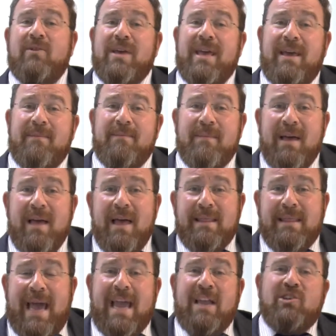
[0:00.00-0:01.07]
Elokim,
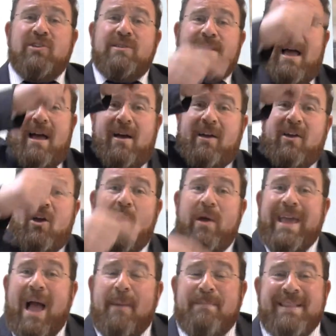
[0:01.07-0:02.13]
the angels are
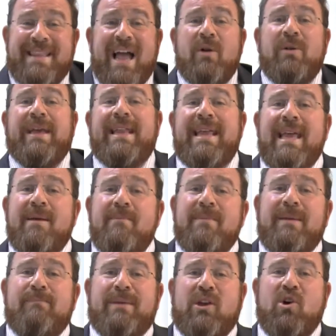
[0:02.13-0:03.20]
going up and down in him
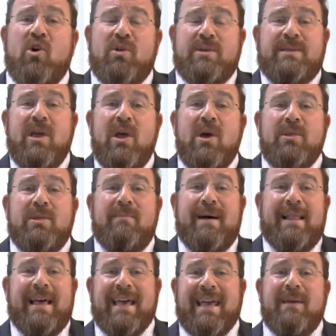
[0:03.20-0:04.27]
because the
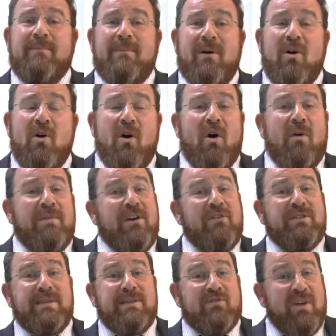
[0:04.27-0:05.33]
Malachim of
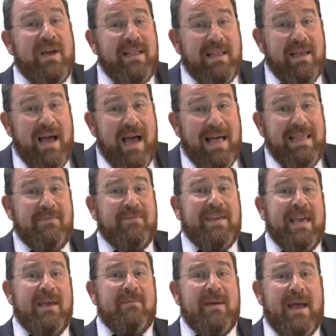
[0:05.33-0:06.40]
Eretz Israel are
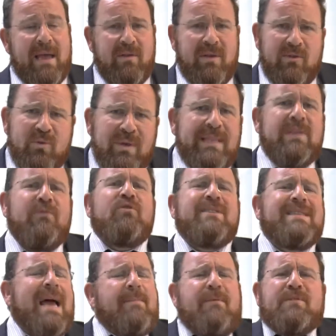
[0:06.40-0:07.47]
leaving him, and he needs
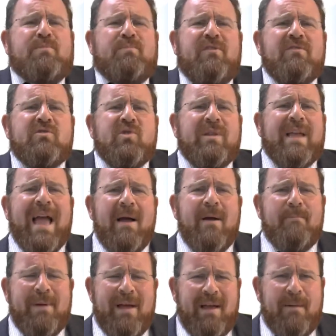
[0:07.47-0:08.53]
different type of spiritual
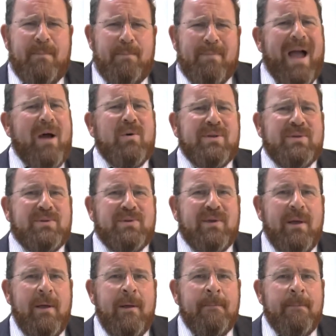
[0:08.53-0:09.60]

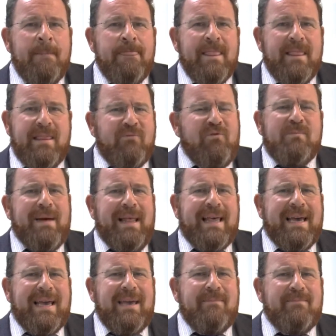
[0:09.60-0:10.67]
powers, different
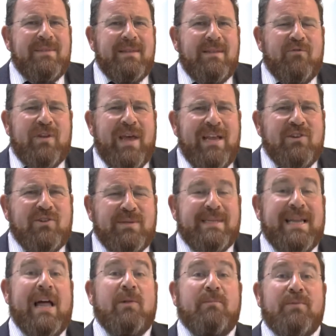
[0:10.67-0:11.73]
Malachim, different
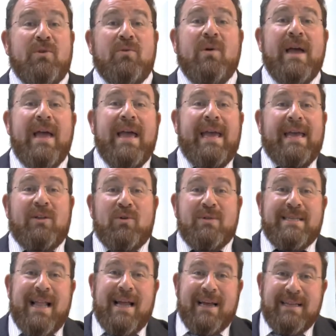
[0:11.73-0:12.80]
angels to help you in
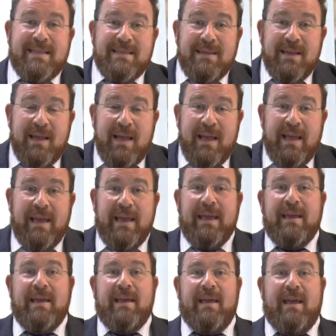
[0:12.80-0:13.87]
Chutz La'aretz,
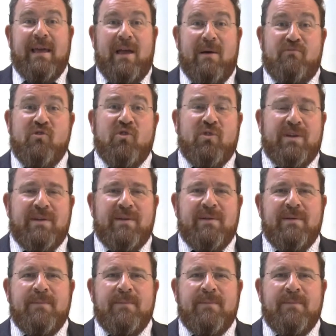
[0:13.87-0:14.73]
abroad.